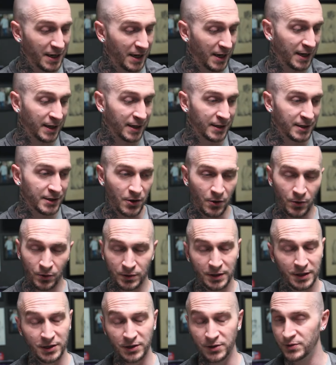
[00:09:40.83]
and
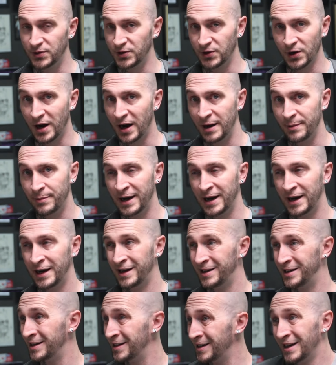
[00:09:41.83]
only use your
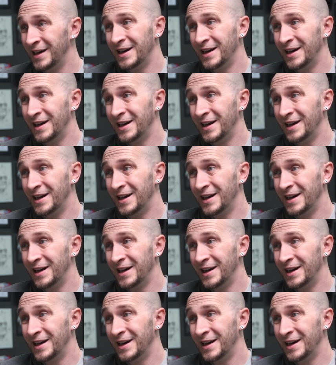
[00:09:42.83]
iPad